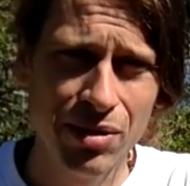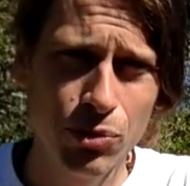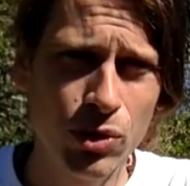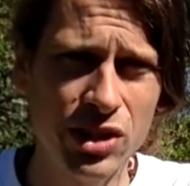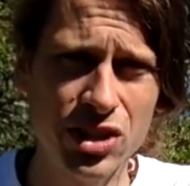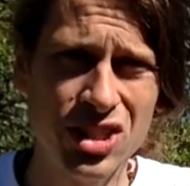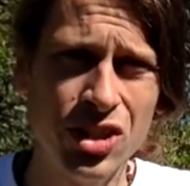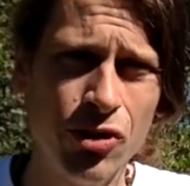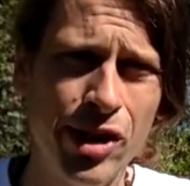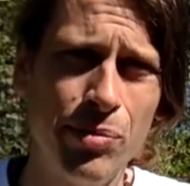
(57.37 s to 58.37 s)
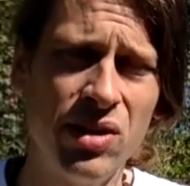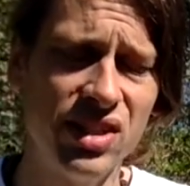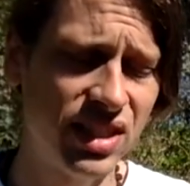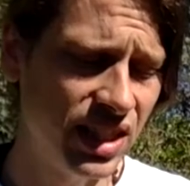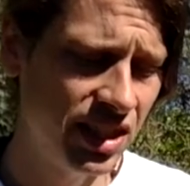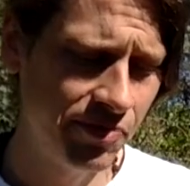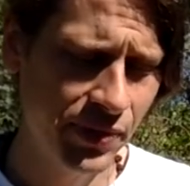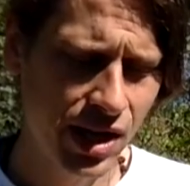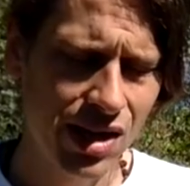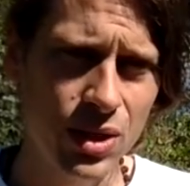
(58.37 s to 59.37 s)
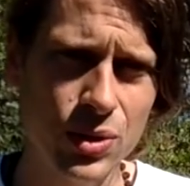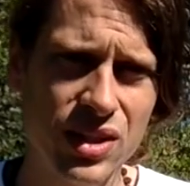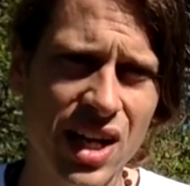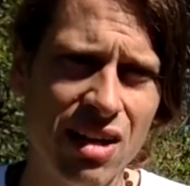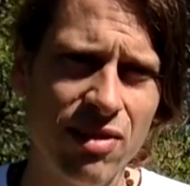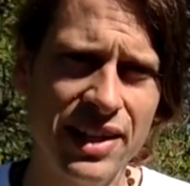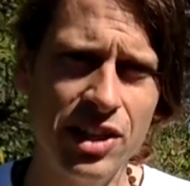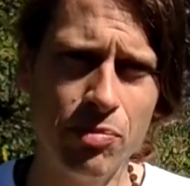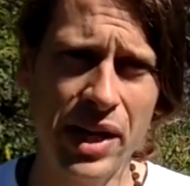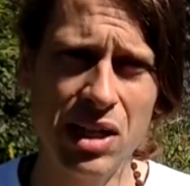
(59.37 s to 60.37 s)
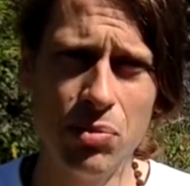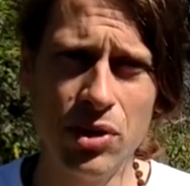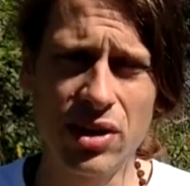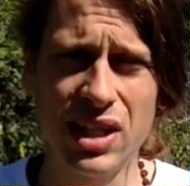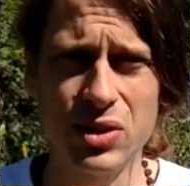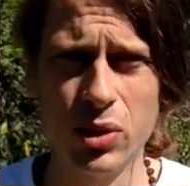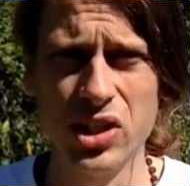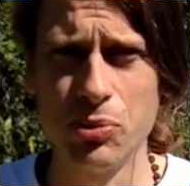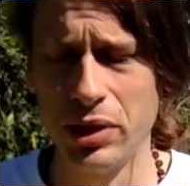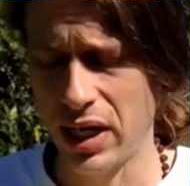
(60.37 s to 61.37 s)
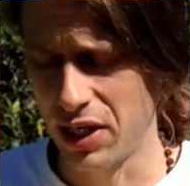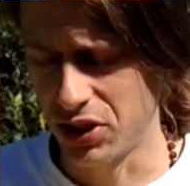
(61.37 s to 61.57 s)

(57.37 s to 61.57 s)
before it just showed up on the scene, this was kind of like your main book, as well as Brihat